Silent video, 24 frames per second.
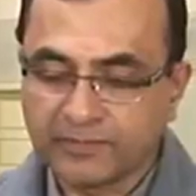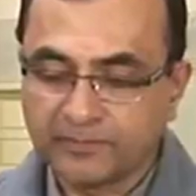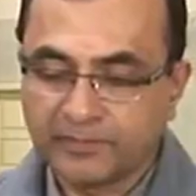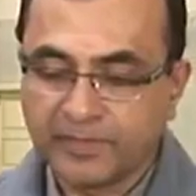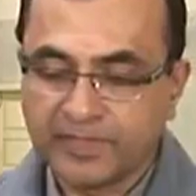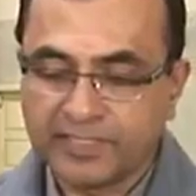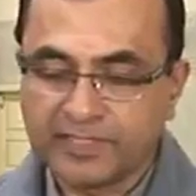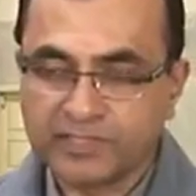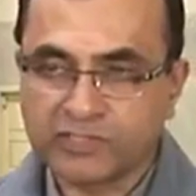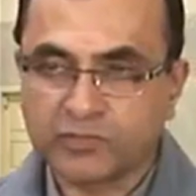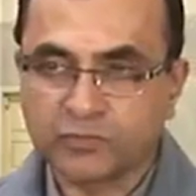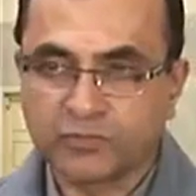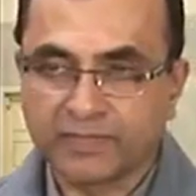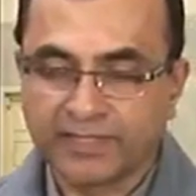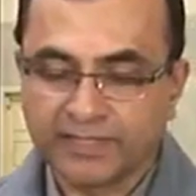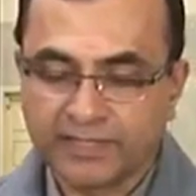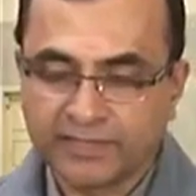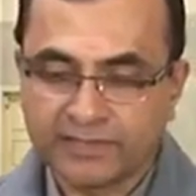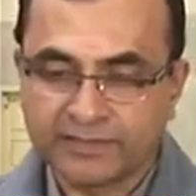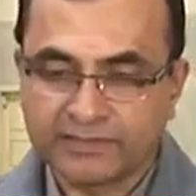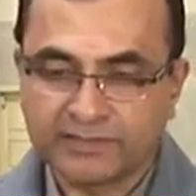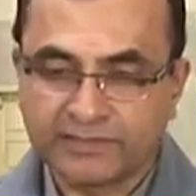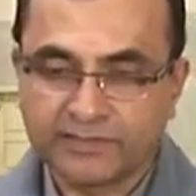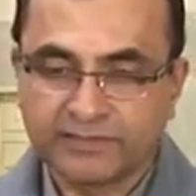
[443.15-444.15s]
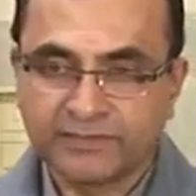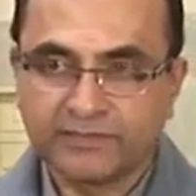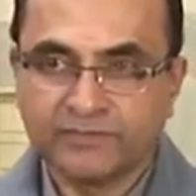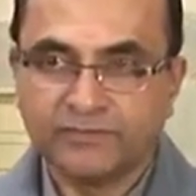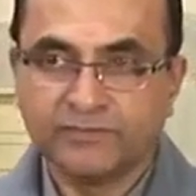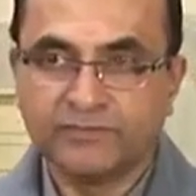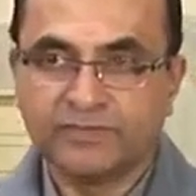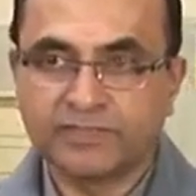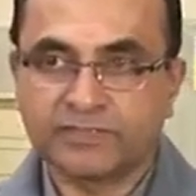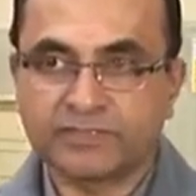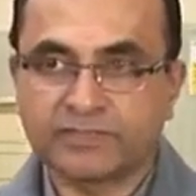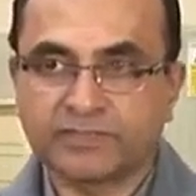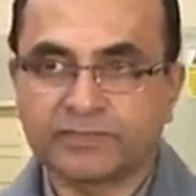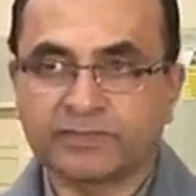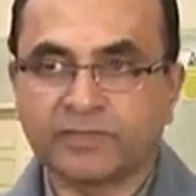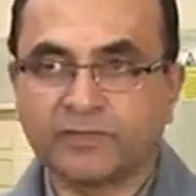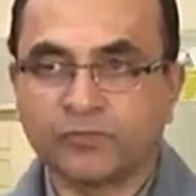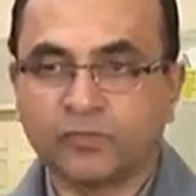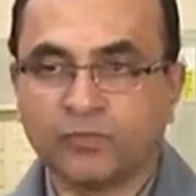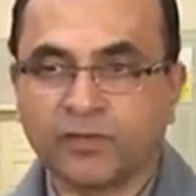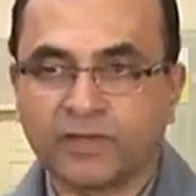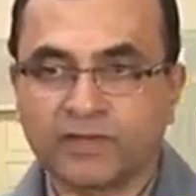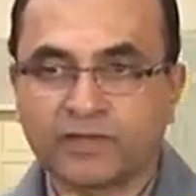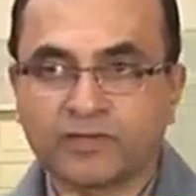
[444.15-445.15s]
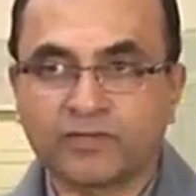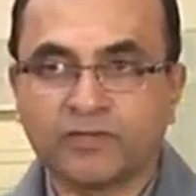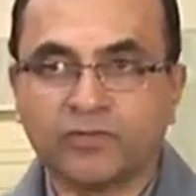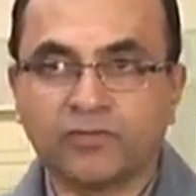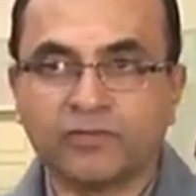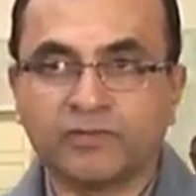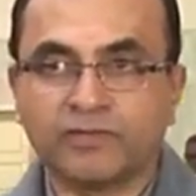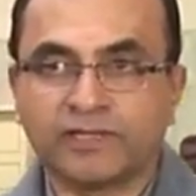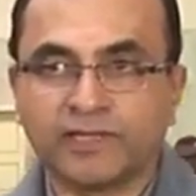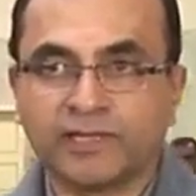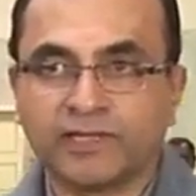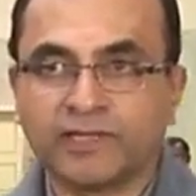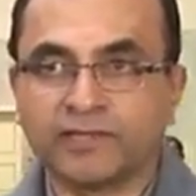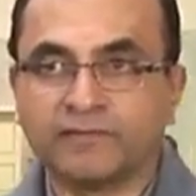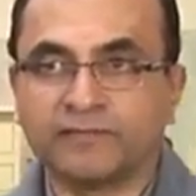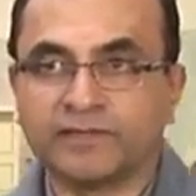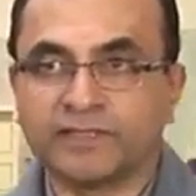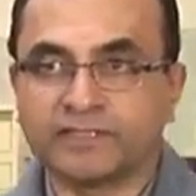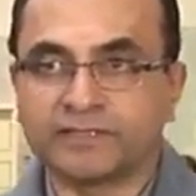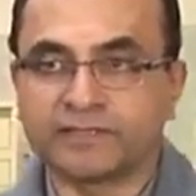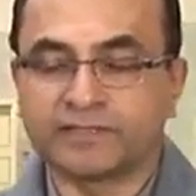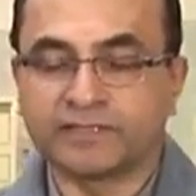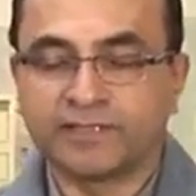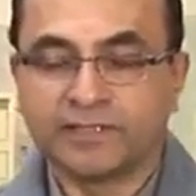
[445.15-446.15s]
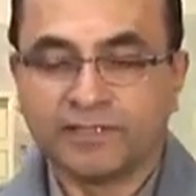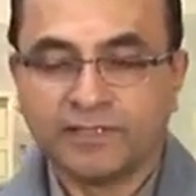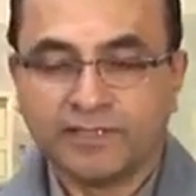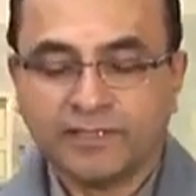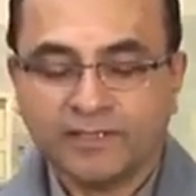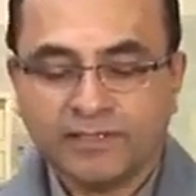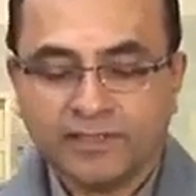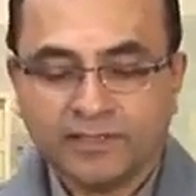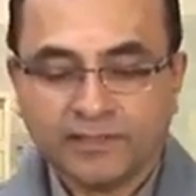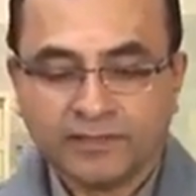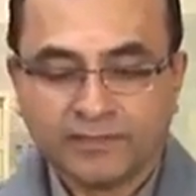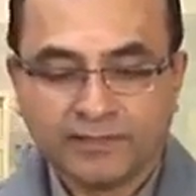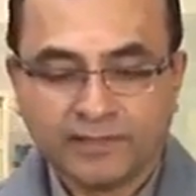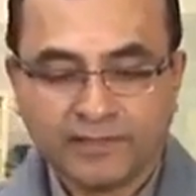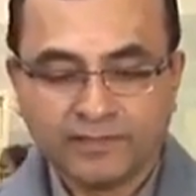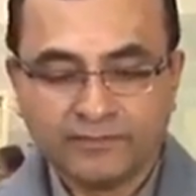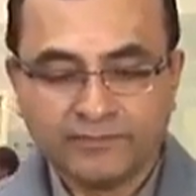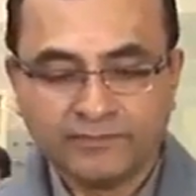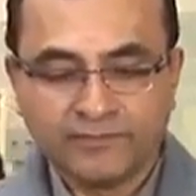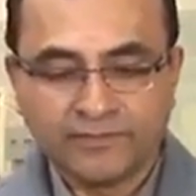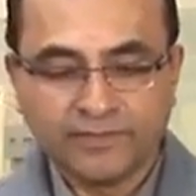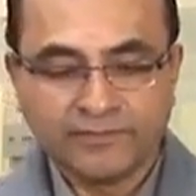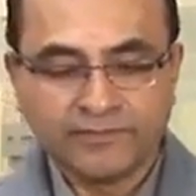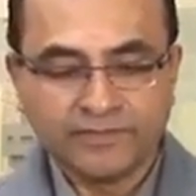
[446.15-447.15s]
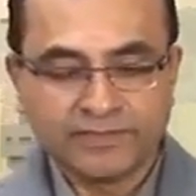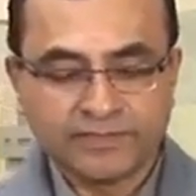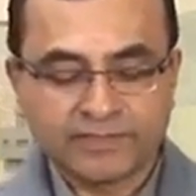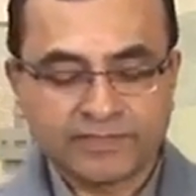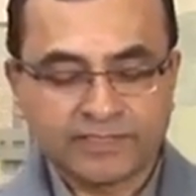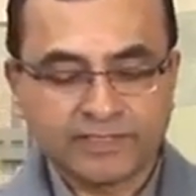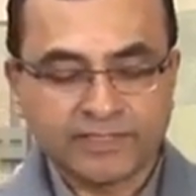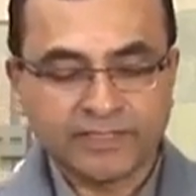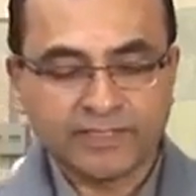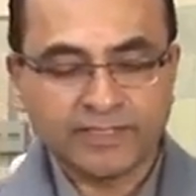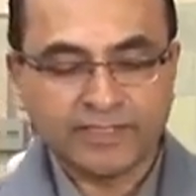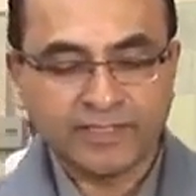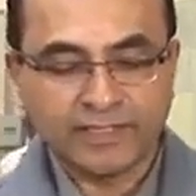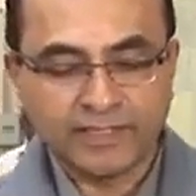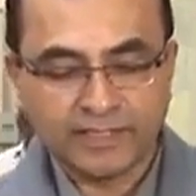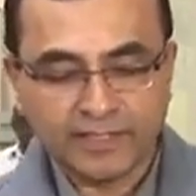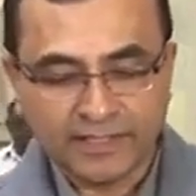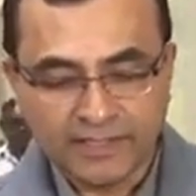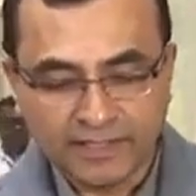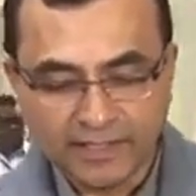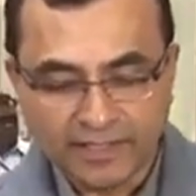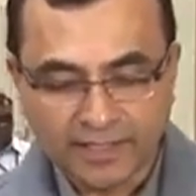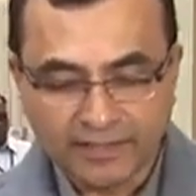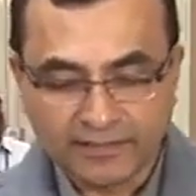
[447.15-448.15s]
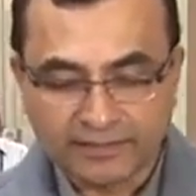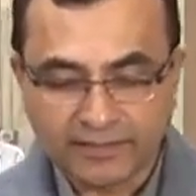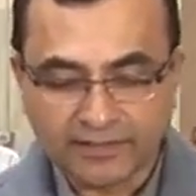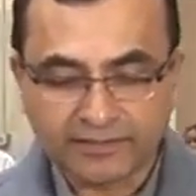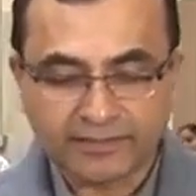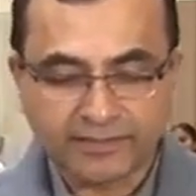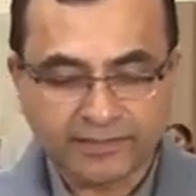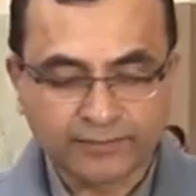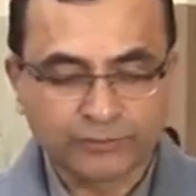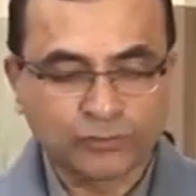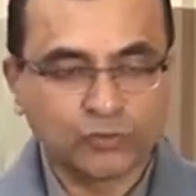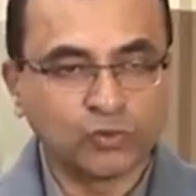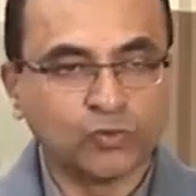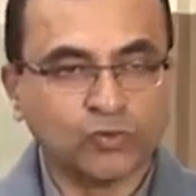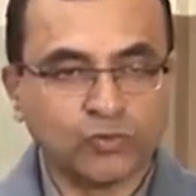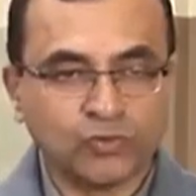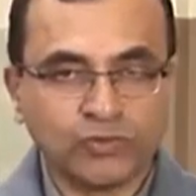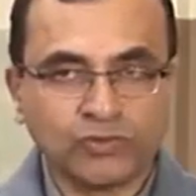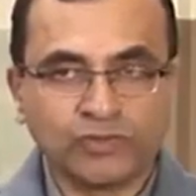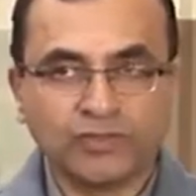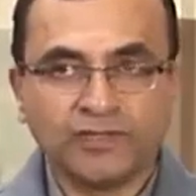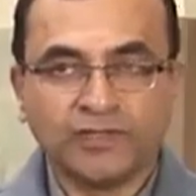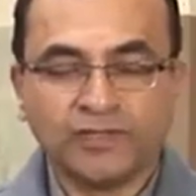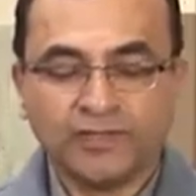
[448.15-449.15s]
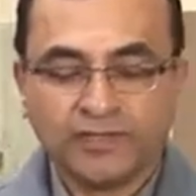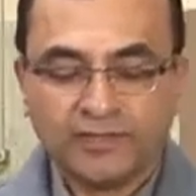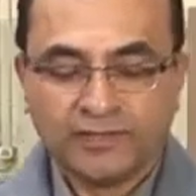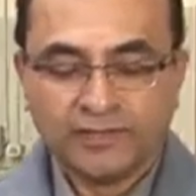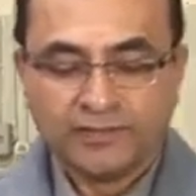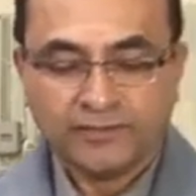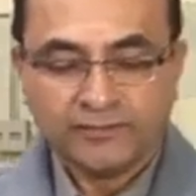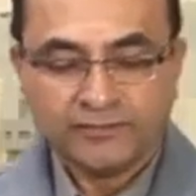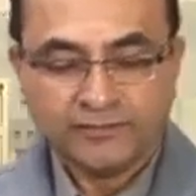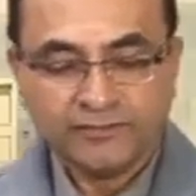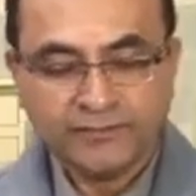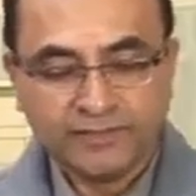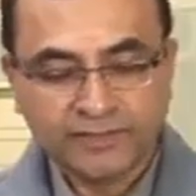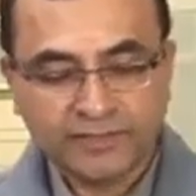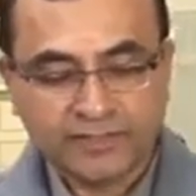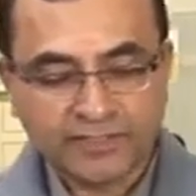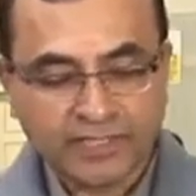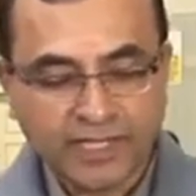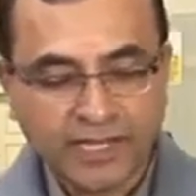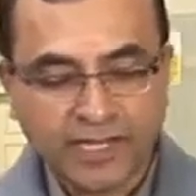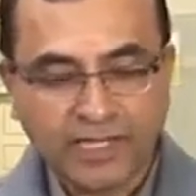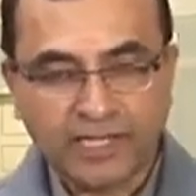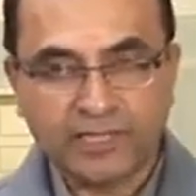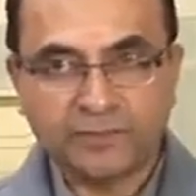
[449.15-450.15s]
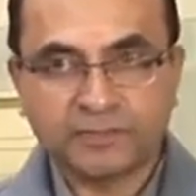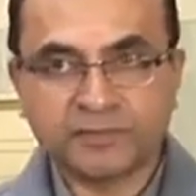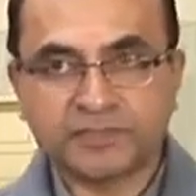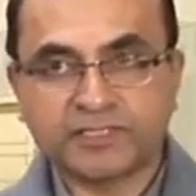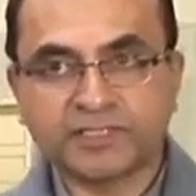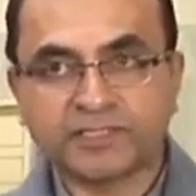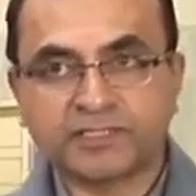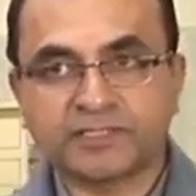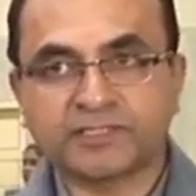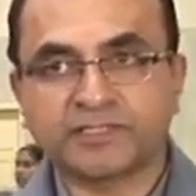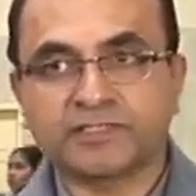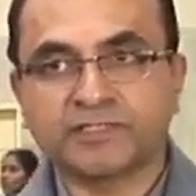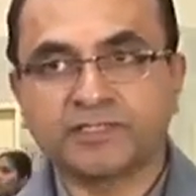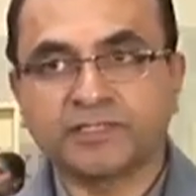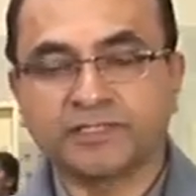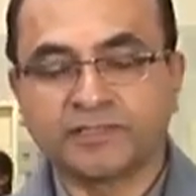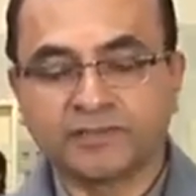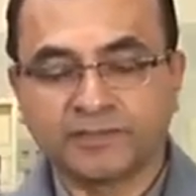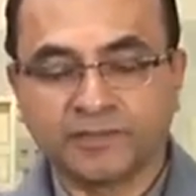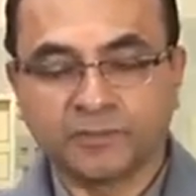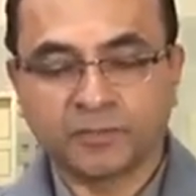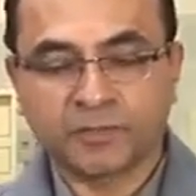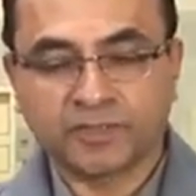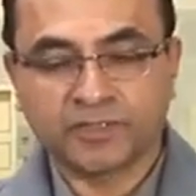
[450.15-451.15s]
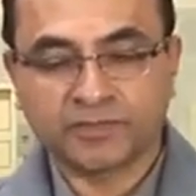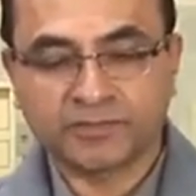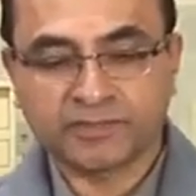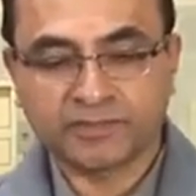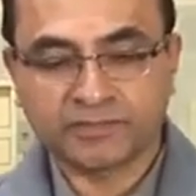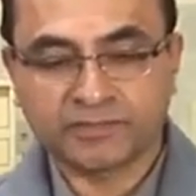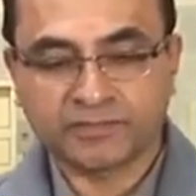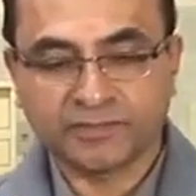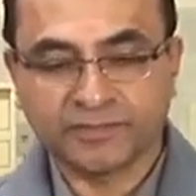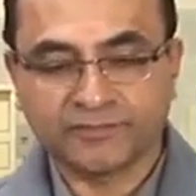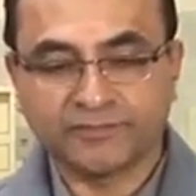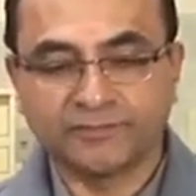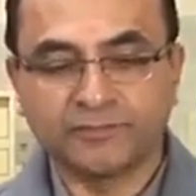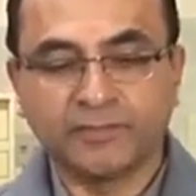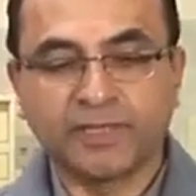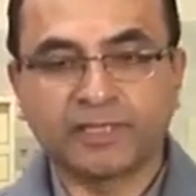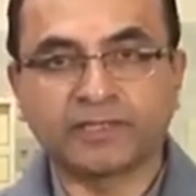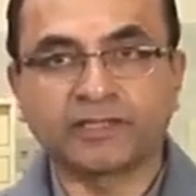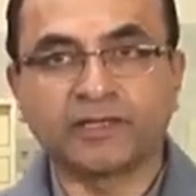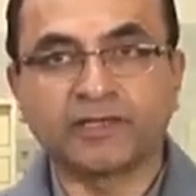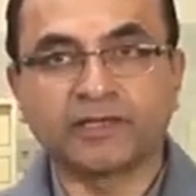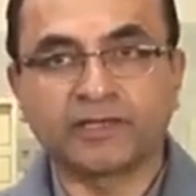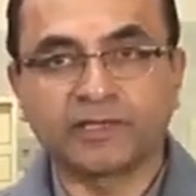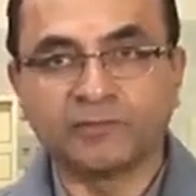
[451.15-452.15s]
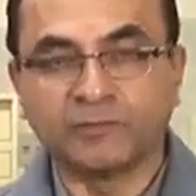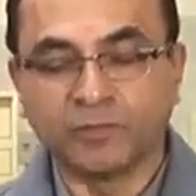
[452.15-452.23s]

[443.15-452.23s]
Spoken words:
the bench vise, which is a work holding device. Now we will see another tool which helps us in the process of metal